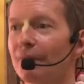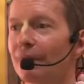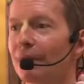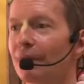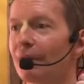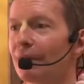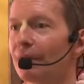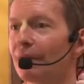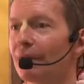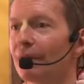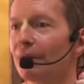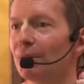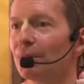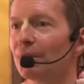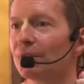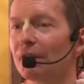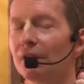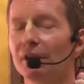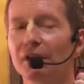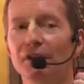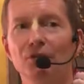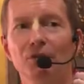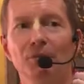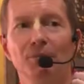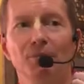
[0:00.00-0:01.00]
Hmm? But the
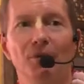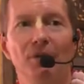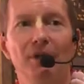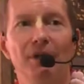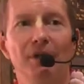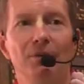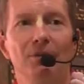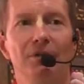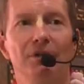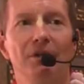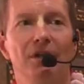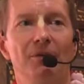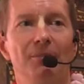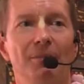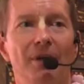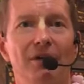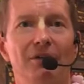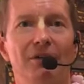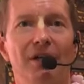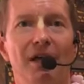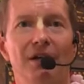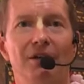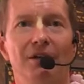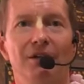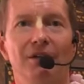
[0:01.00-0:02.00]
little boy would not bow
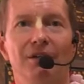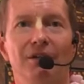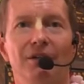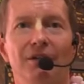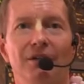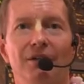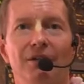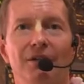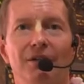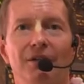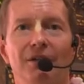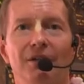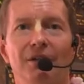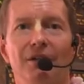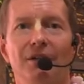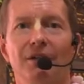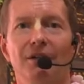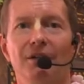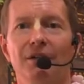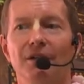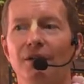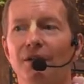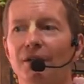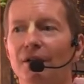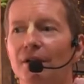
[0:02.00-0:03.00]
down.
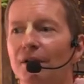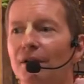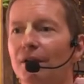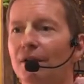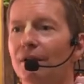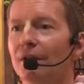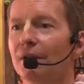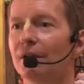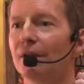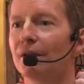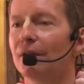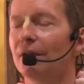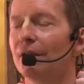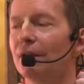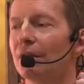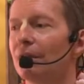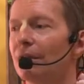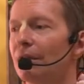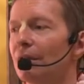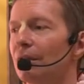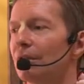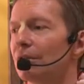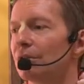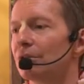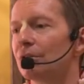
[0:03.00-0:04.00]
Hmm?
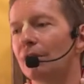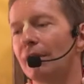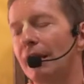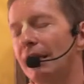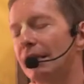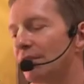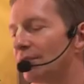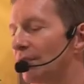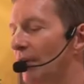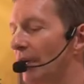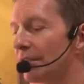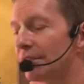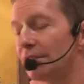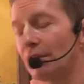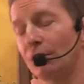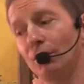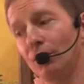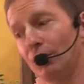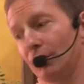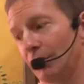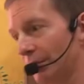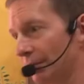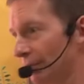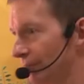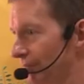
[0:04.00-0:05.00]
So then his father said,
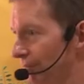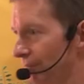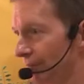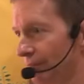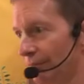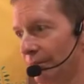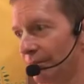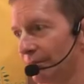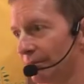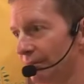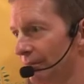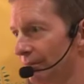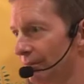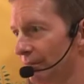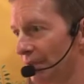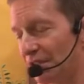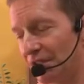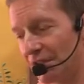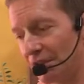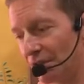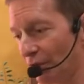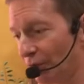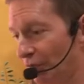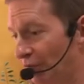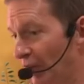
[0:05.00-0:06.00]
Look, this
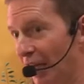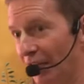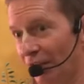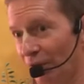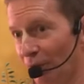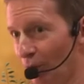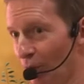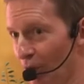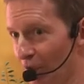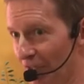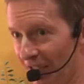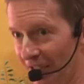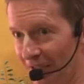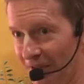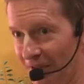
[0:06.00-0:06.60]
is your final warning.